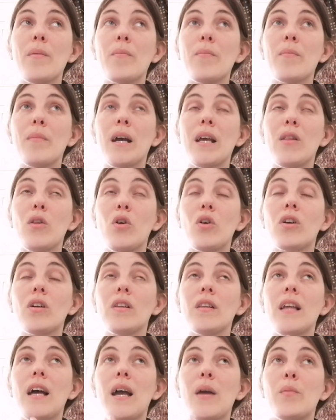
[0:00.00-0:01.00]
my
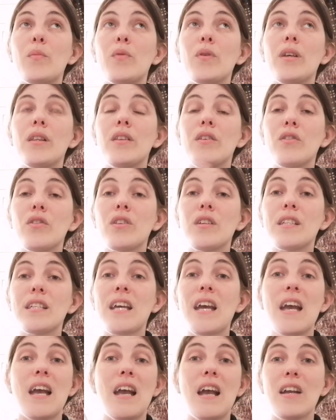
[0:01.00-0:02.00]
local library the other
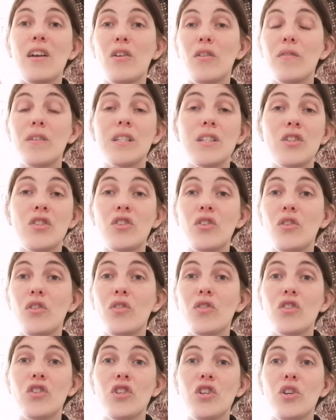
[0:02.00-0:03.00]
day, I already
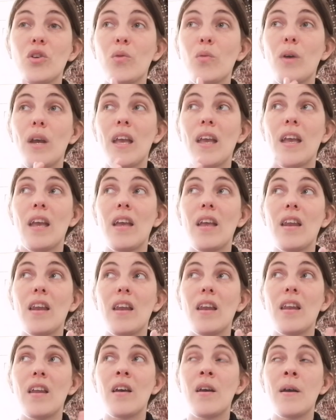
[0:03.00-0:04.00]
showed you
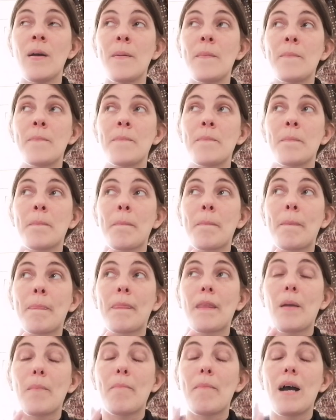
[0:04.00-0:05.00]
in
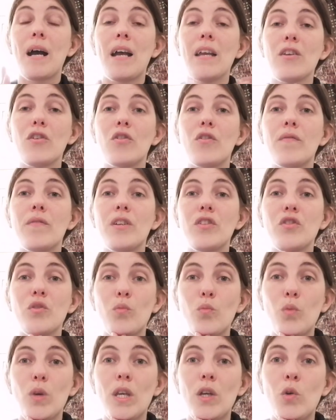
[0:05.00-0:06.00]
my
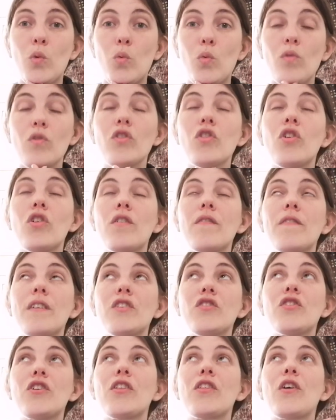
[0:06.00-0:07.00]

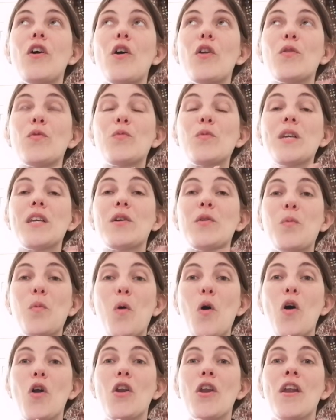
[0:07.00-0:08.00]
Eurovisionathon week
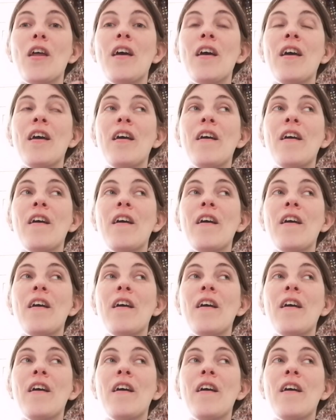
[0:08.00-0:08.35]
one